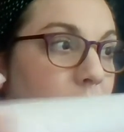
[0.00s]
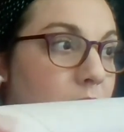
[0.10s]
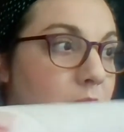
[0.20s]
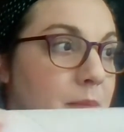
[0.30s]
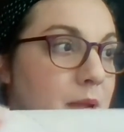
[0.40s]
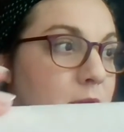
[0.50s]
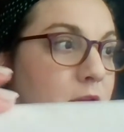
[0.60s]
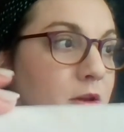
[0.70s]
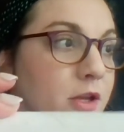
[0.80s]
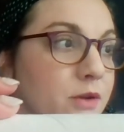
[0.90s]
And maybe
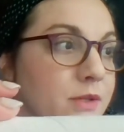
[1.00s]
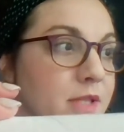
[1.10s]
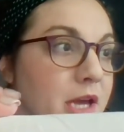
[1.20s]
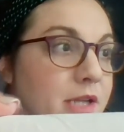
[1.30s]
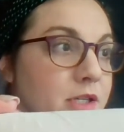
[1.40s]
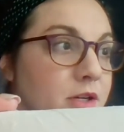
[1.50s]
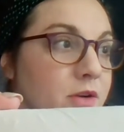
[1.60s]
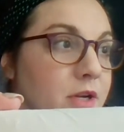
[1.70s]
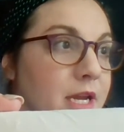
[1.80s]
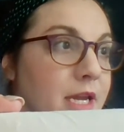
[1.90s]
you could use that to
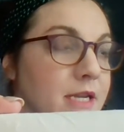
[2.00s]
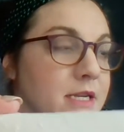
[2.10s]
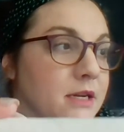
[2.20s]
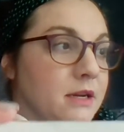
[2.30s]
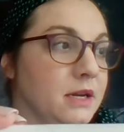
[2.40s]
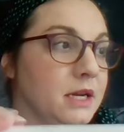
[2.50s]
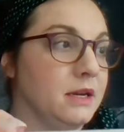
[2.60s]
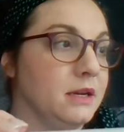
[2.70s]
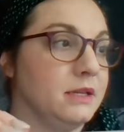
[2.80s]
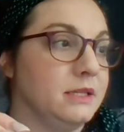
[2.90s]
create
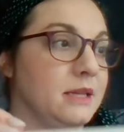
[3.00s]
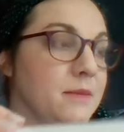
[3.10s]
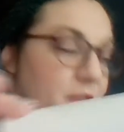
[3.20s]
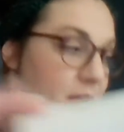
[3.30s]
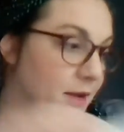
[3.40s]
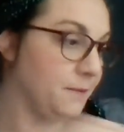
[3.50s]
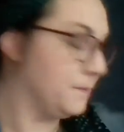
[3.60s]
something.